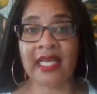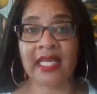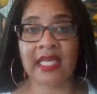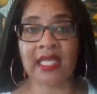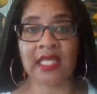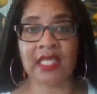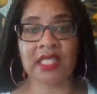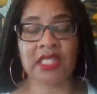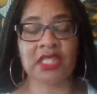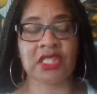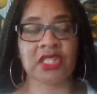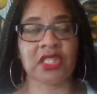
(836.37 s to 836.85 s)

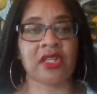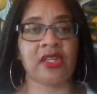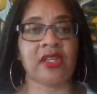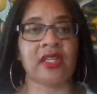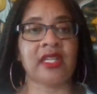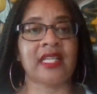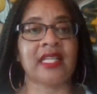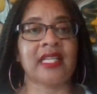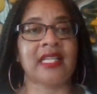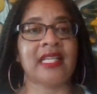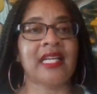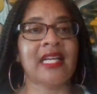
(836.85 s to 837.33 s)
the healing
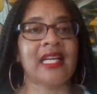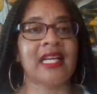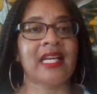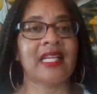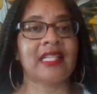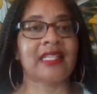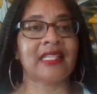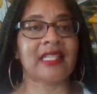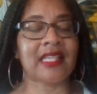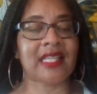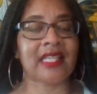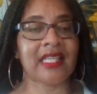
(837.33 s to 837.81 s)
journeys of
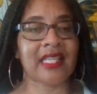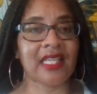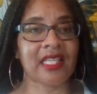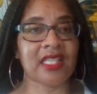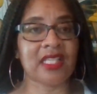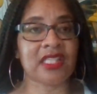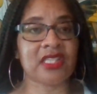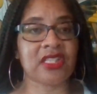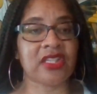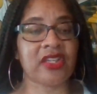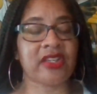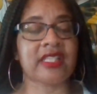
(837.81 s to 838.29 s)
other
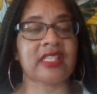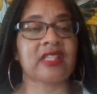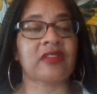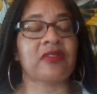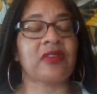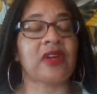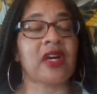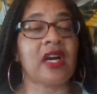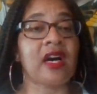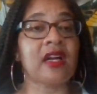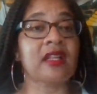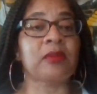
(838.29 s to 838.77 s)
Black
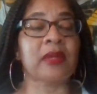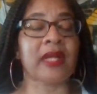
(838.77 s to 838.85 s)
women,